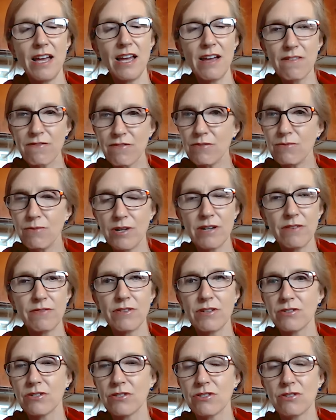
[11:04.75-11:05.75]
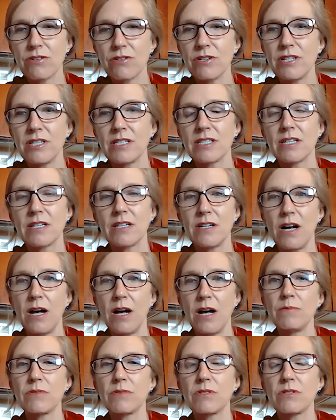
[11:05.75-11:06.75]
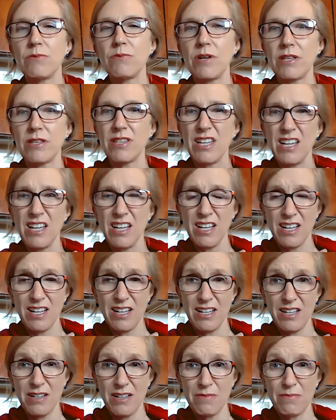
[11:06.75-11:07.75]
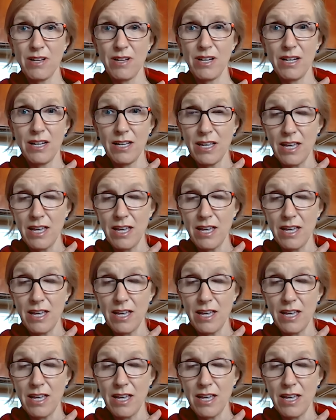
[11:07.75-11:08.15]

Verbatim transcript: Every one of those stories comes with um,